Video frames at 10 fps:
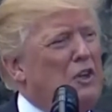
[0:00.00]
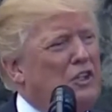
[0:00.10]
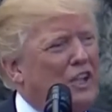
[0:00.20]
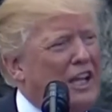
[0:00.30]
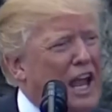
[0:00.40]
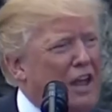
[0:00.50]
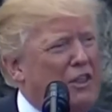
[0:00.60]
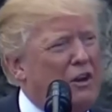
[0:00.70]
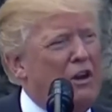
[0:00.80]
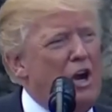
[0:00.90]

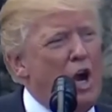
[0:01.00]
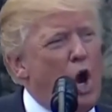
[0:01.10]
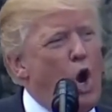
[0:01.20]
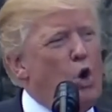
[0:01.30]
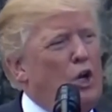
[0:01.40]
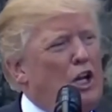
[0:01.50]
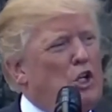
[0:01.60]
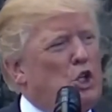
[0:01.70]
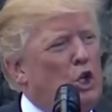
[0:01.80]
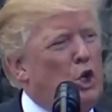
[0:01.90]
together, only
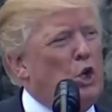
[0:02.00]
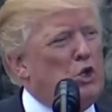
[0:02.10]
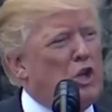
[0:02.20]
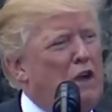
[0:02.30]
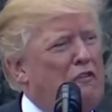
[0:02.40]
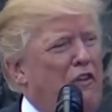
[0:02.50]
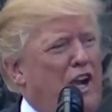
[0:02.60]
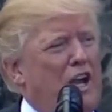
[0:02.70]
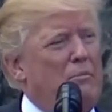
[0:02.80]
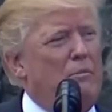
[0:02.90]
to lose our
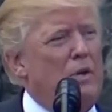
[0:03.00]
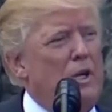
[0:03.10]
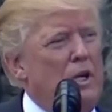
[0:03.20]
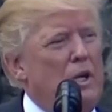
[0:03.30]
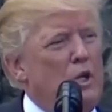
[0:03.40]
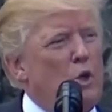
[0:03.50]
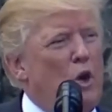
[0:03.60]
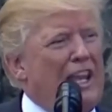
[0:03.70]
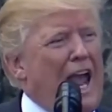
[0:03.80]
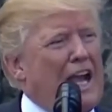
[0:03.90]
freedom to a
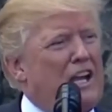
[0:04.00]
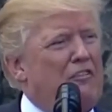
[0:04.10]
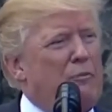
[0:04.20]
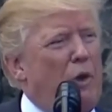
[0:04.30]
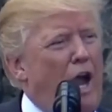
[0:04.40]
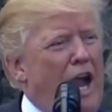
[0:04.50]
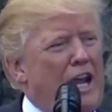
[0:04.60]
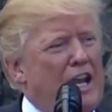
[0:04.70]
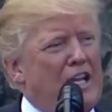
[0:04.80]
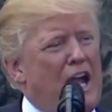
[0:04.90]
lack of pride
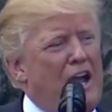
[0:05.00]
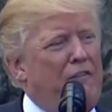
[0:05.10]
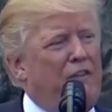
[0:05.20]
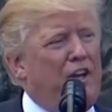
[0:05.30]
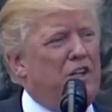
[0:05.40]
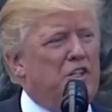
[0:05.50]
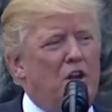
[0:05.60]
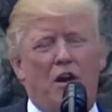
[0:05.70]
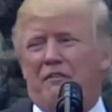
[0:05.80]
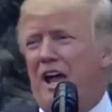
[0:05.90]
and confidence in
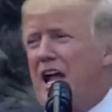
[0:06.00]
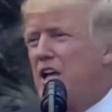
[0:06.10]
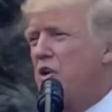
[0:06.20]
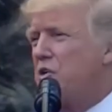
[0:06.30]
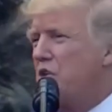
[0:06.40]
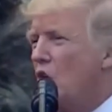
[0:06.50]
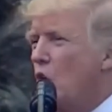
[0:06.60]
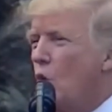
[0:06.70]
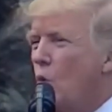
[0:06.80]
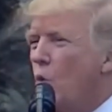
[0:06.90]
our values.
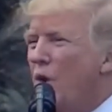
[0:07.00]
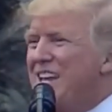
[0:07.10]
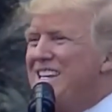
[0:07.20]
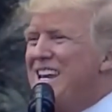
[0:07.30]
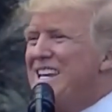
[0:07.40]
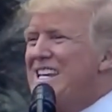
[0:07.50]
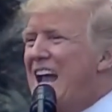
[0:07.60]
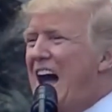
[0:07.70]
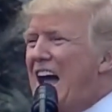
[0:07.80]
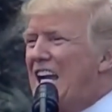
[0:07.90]
We did
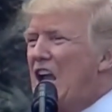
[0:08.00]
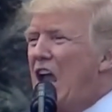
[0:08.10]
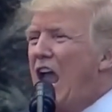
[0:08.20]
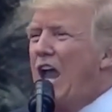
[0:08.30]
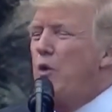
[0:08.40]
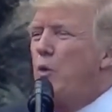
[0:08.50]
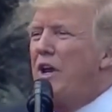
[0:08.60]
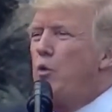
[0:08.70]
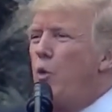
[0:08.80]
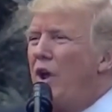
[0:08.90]
not, and
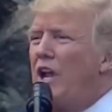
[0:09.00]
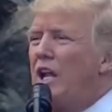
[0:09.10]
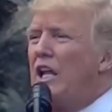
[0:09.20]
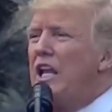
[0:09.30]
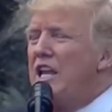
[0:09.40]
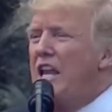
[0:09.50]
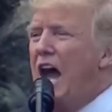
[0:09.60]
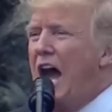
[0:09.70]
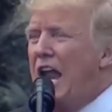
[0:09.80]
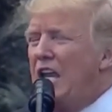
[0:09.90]
we will
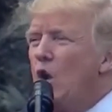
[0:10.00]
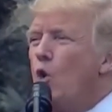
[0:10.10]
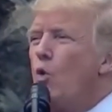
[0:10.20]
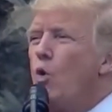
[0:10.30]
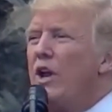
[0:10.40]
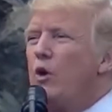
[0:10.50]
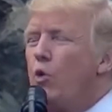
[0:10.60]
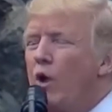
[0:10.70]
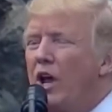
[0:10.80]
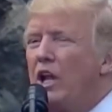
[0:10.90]
not. We
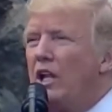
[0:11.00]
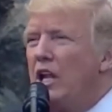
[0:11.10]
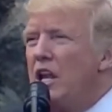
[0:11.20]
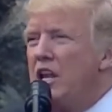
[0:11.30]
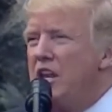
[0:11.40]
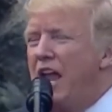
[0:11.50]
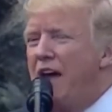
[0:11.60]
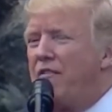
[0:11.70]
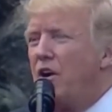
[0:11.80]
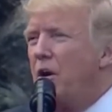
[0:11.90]
will
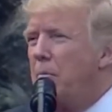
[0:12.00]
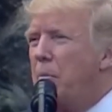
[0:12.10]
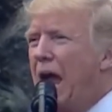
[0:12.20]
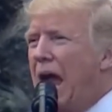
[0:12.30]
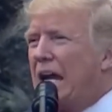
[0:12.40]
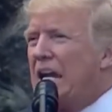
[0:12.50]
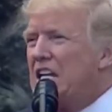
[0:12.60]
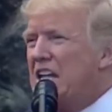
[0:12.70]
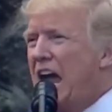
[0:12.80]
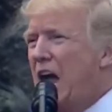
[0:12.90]
never back
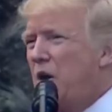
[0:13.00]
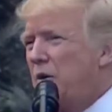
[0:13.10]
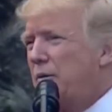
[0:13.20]
down.